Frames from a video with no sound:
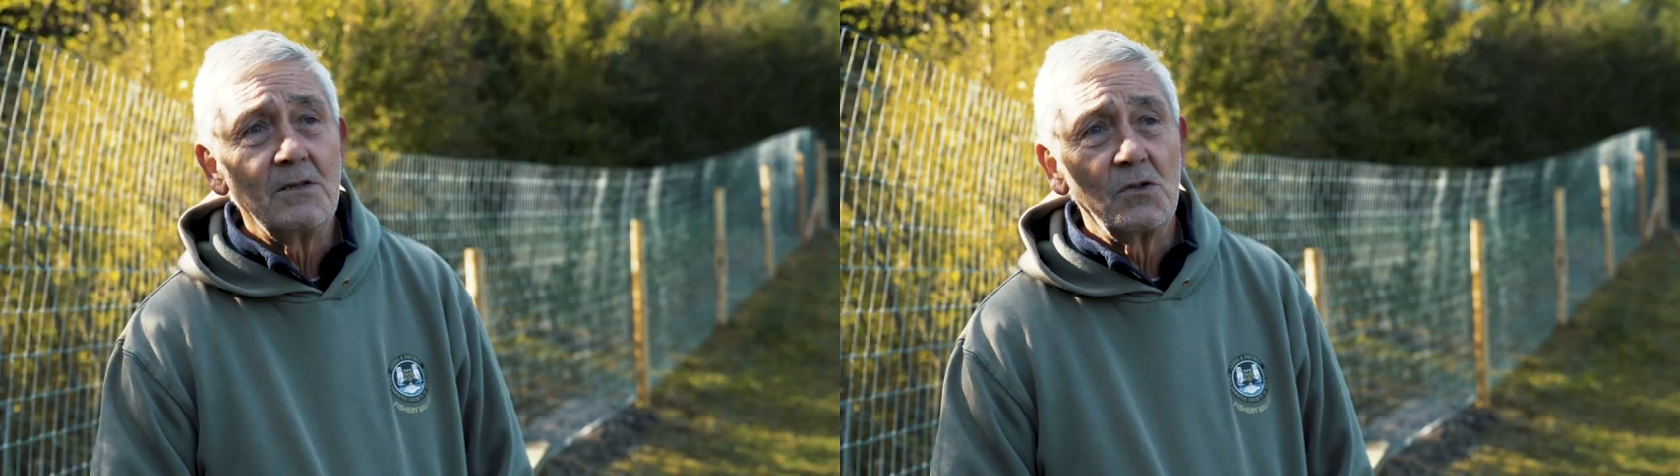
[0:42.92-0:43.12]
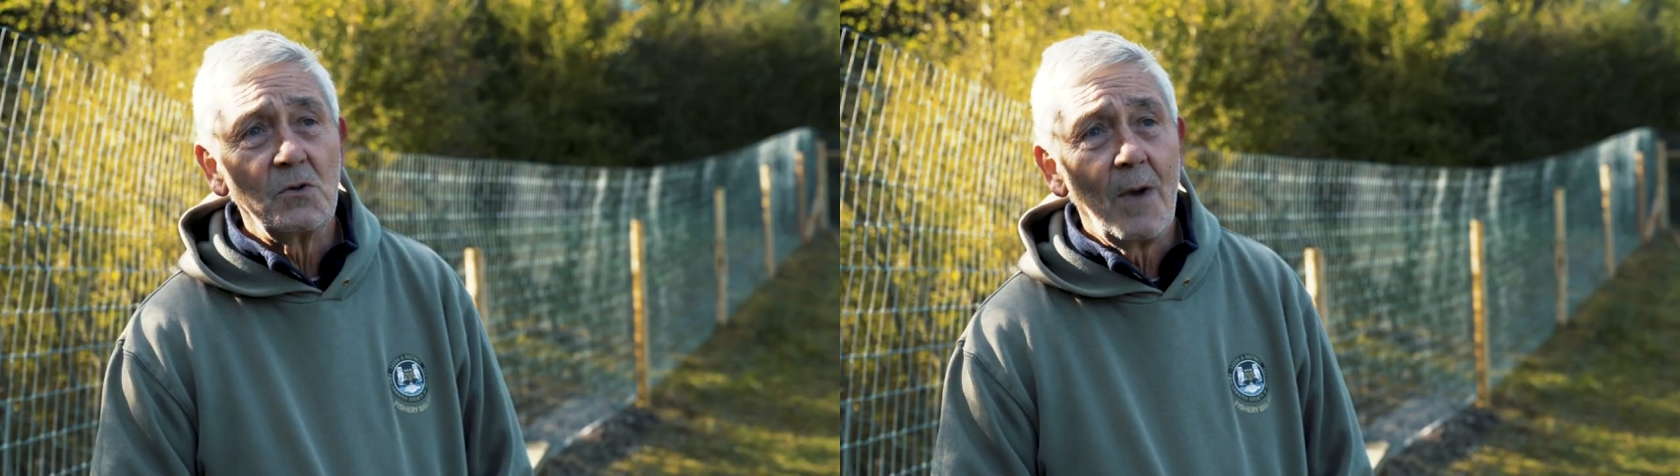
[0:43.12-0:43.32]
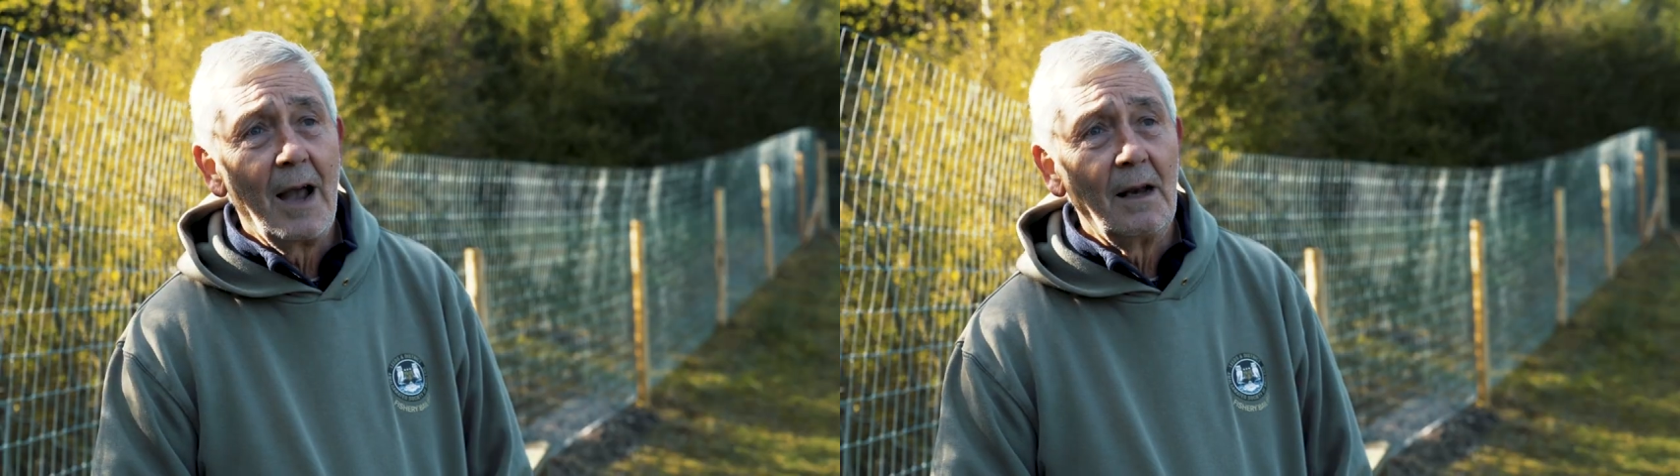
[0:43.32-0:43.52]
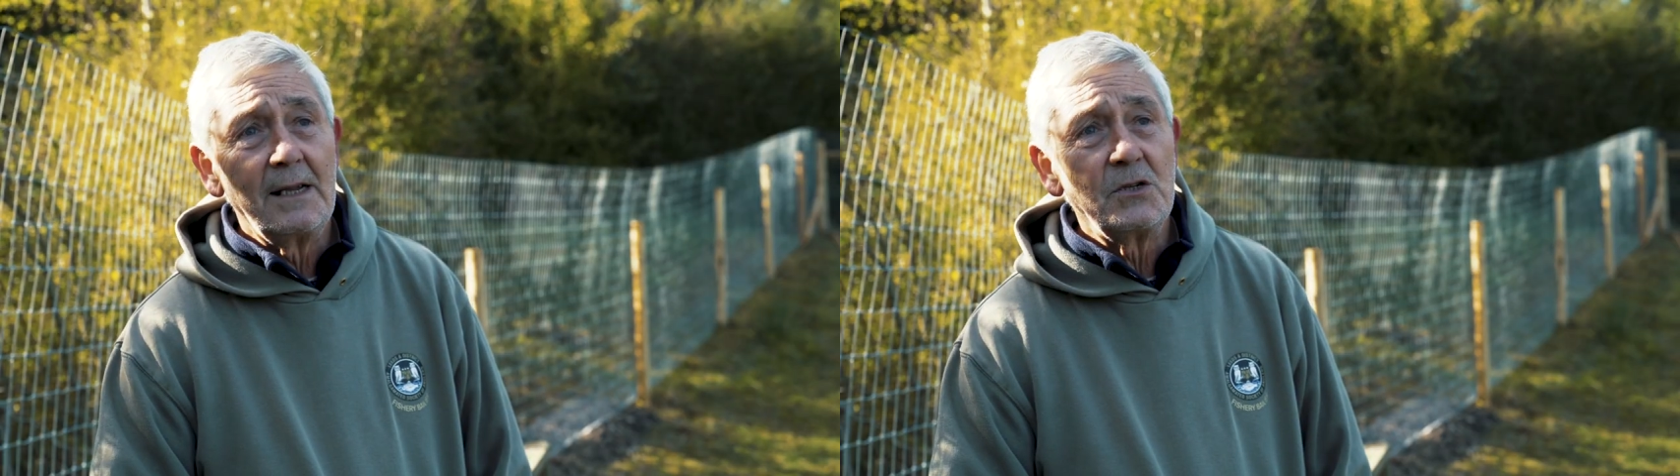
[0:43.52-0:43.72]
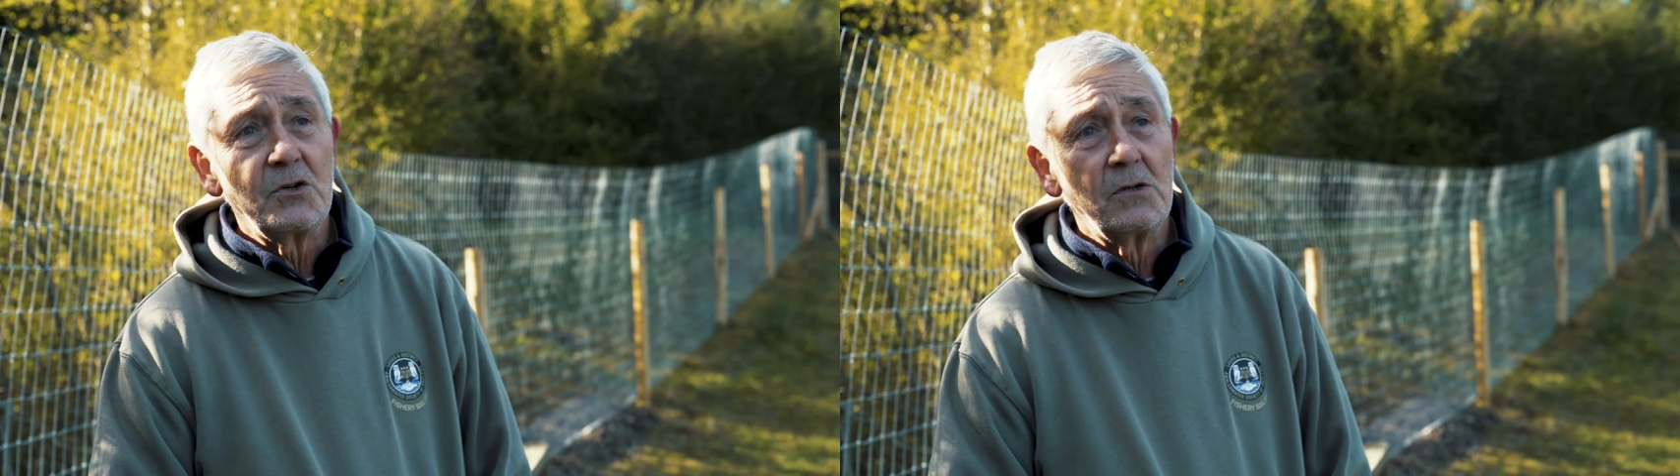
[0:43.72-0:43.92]
in touch with
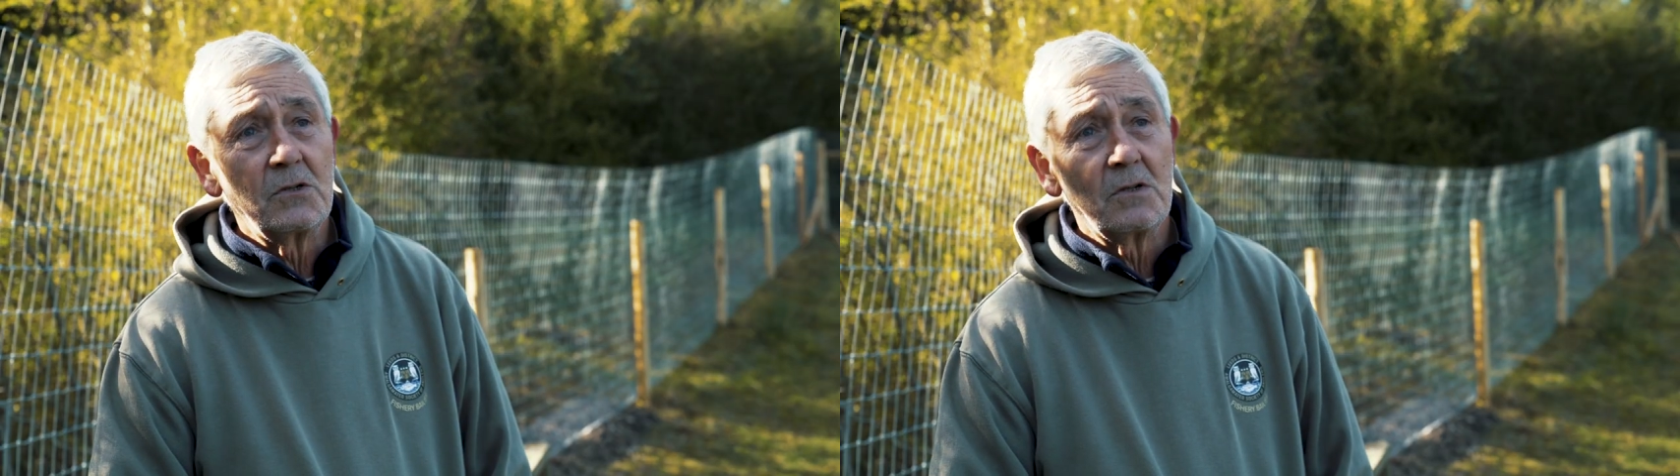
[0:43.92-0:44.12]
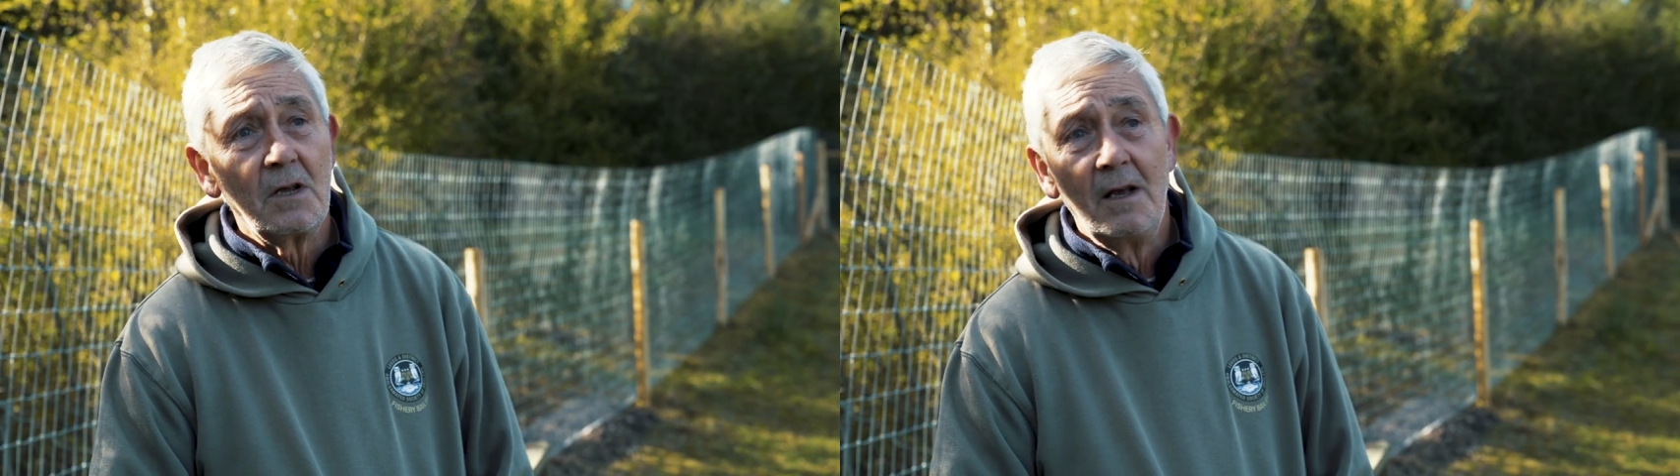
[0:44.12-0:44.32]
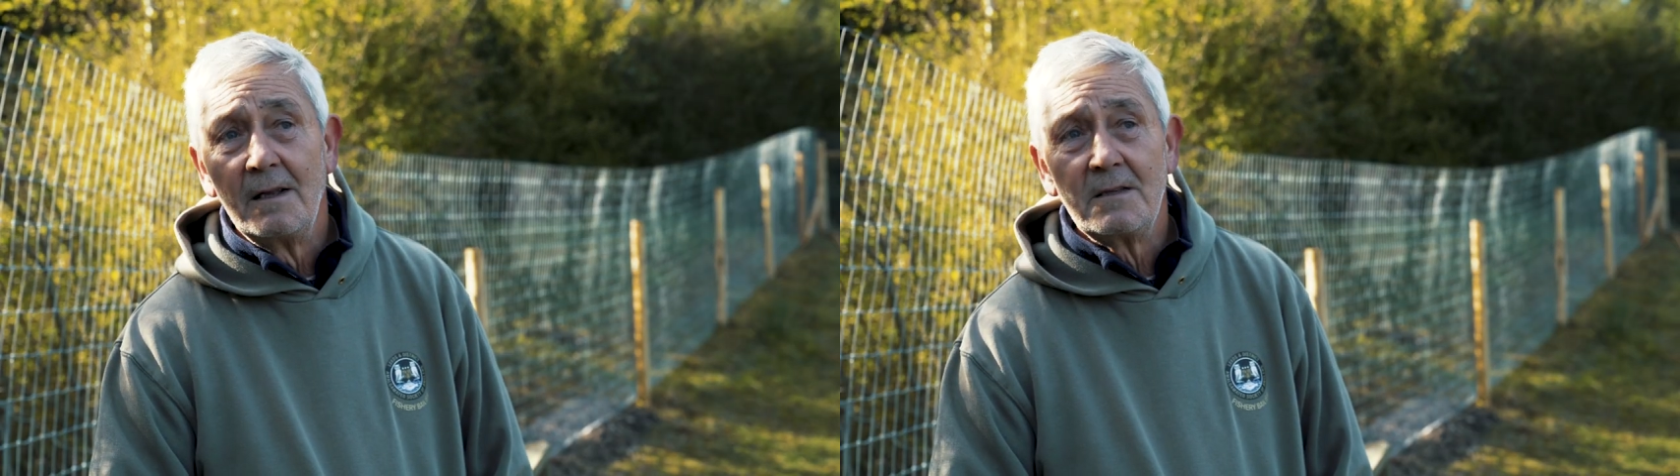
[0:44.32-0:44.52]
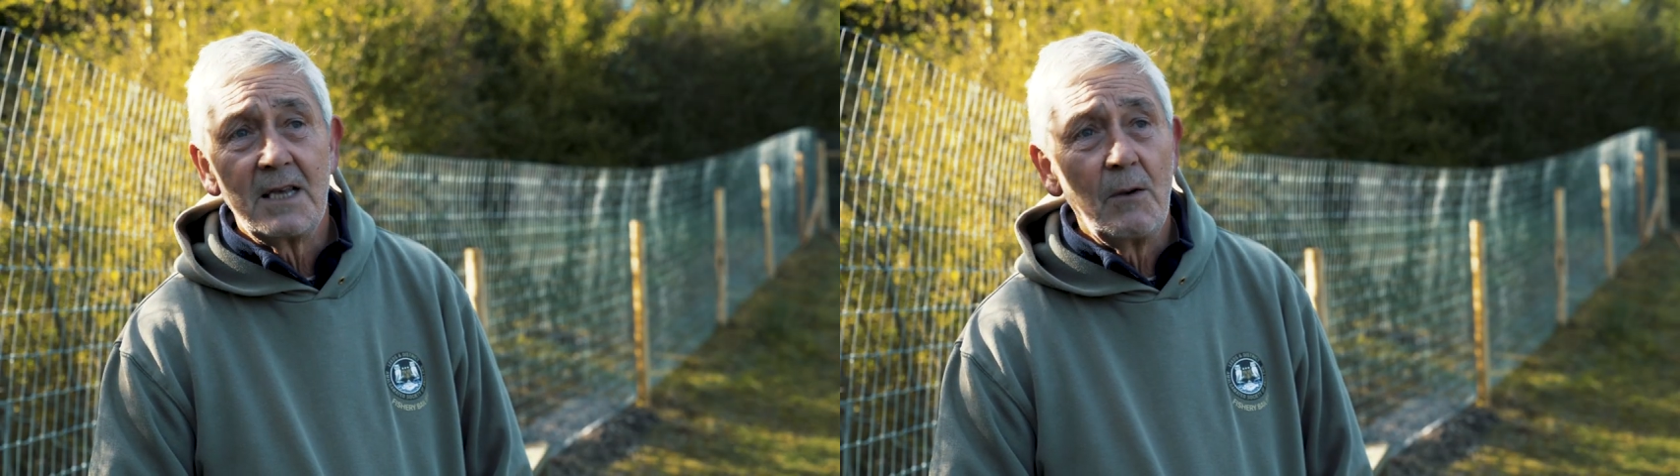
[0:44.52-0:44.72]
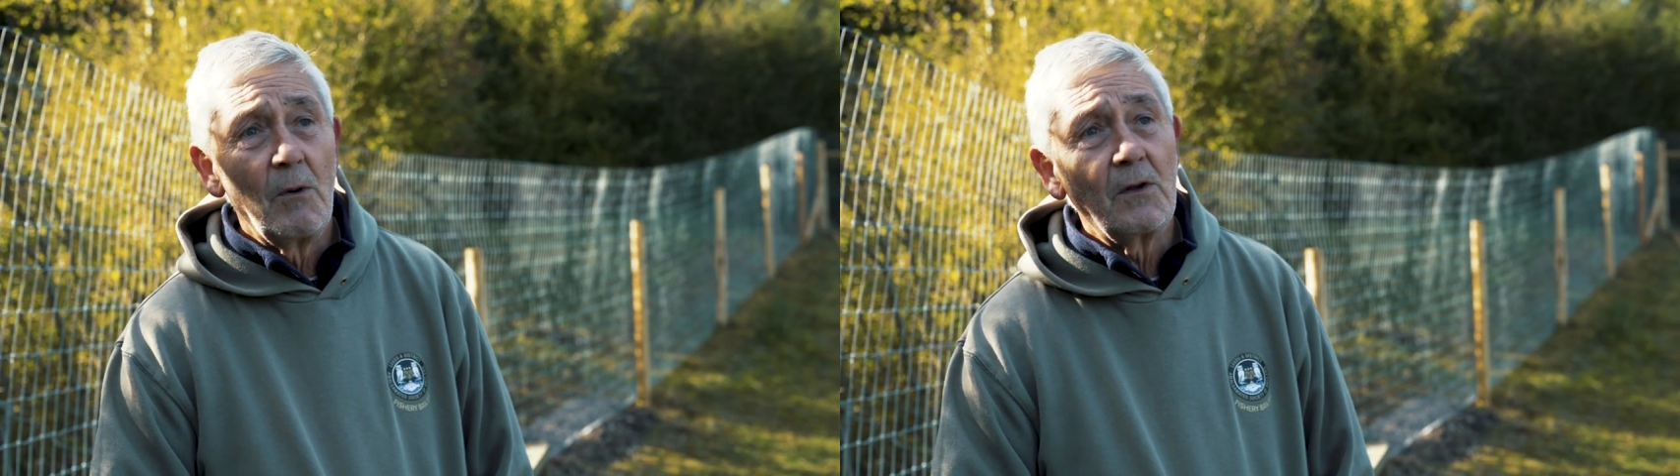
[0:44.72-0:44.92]
Angling Trust and
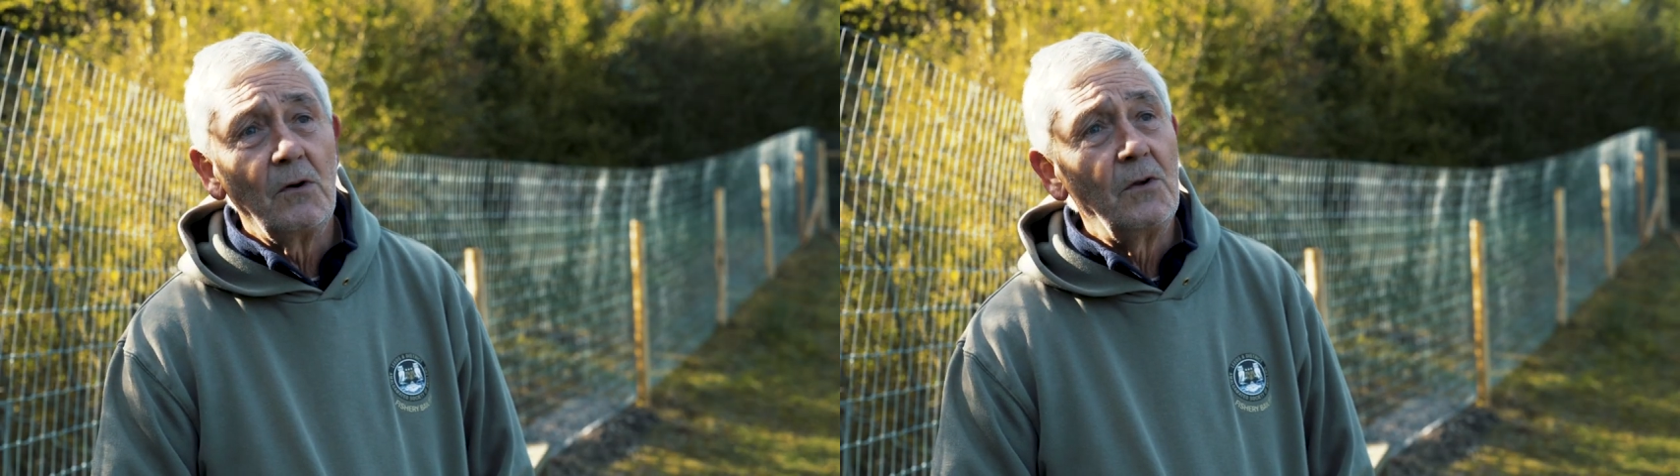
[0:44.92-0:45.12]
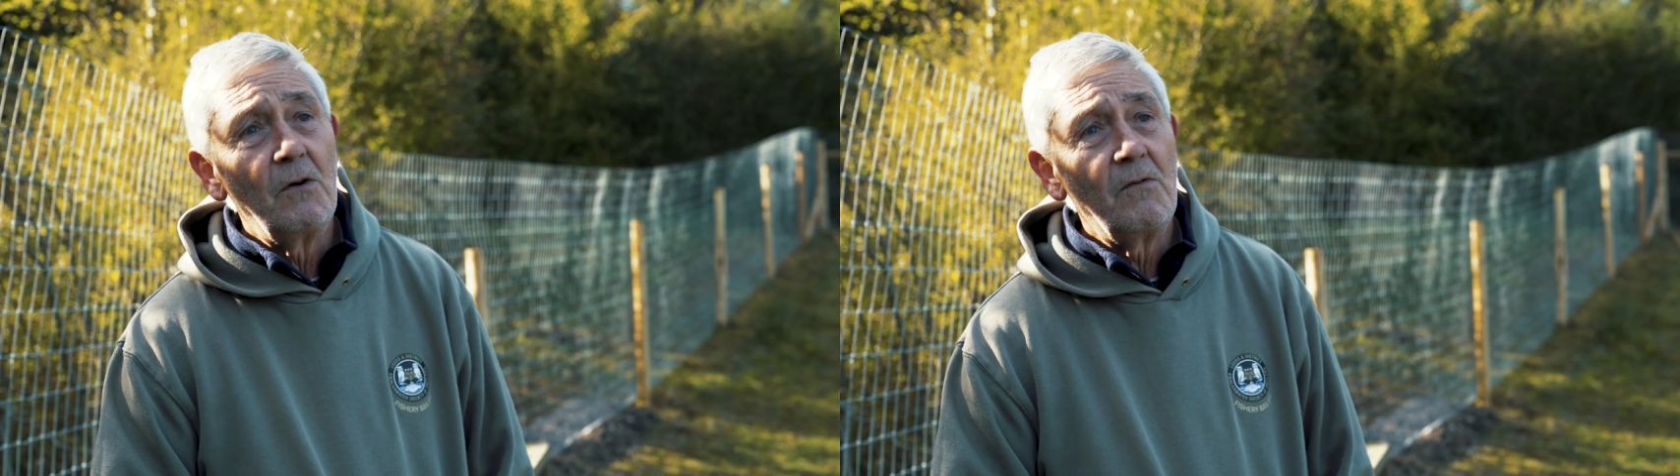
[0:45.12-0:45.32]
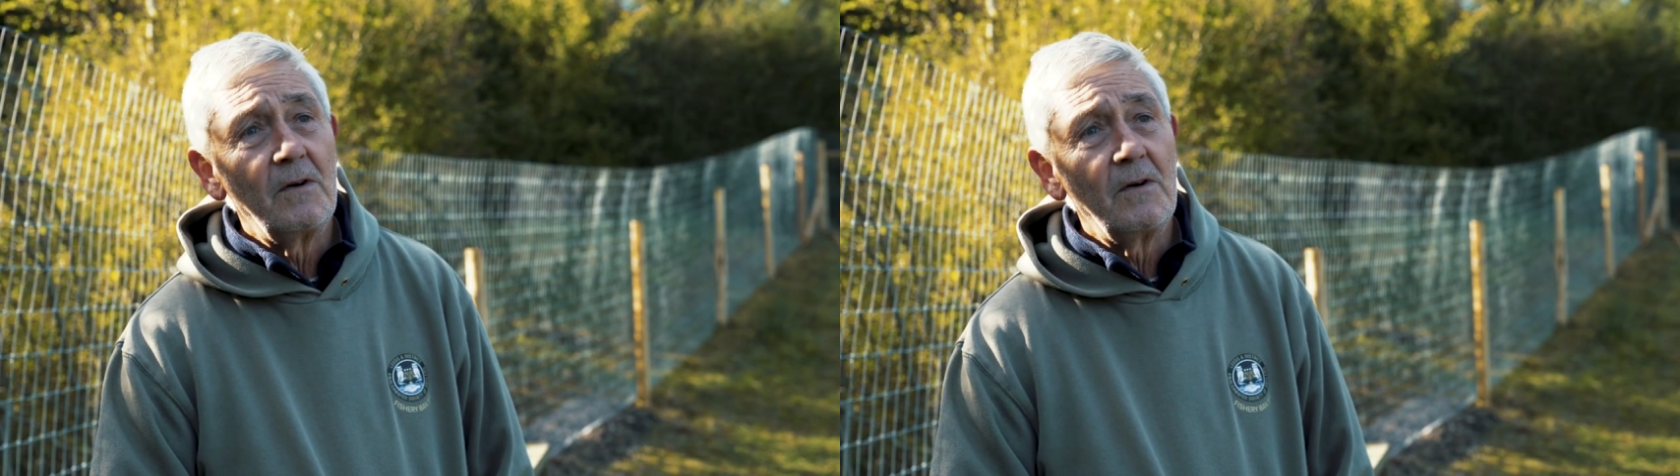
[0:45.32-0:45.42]
see what they could do